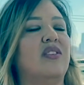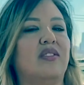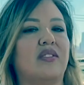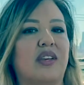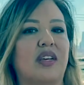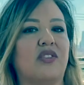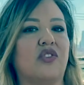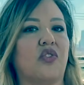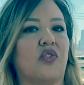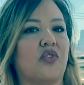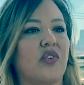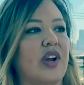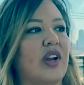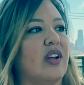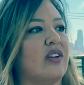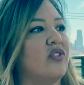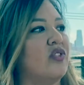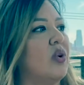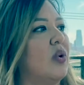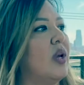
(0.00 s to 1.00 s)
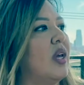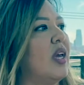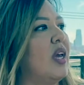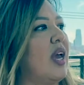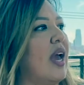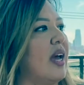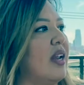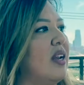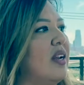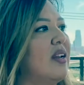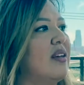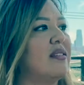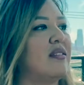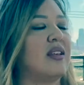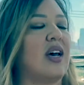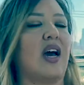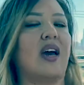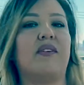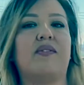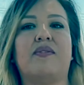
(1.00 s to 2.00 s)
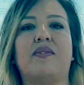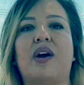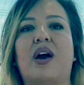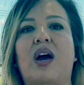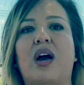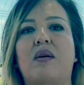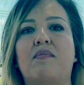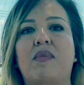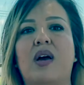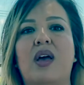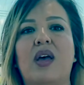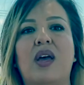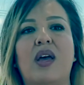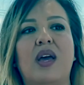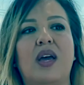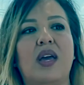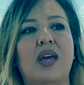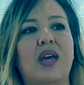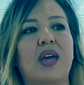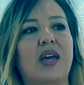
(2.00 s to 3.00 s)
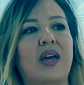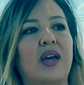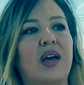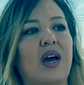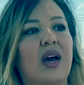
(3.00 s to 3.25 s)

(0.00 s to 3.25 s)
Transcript: schizophrenia. So he ended his life. He